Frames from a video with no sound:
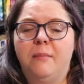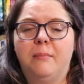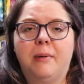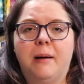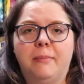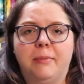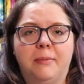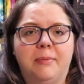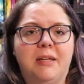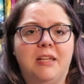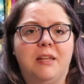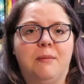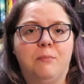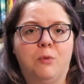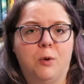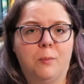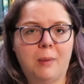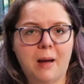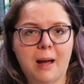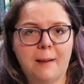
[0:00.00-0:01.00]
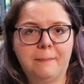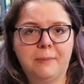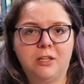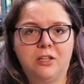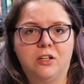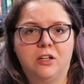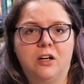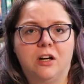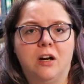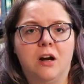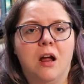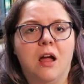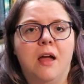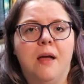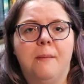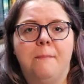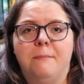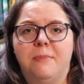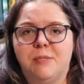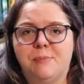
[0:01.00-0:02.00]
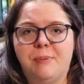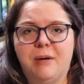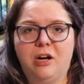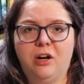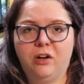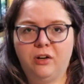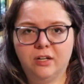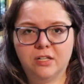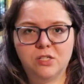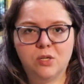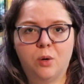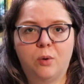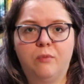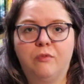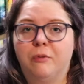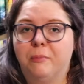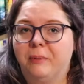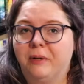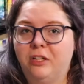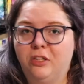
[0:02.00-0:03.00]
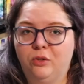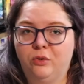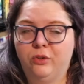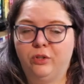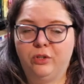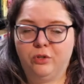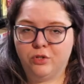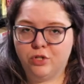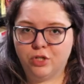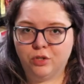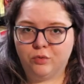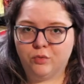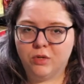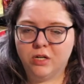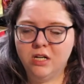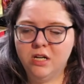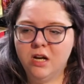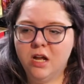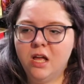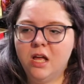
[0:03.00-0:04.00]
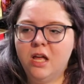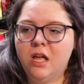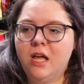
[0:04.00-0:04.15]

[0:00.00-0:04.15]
probably the more popular Miss Peregrine's Home for Peculiar Children.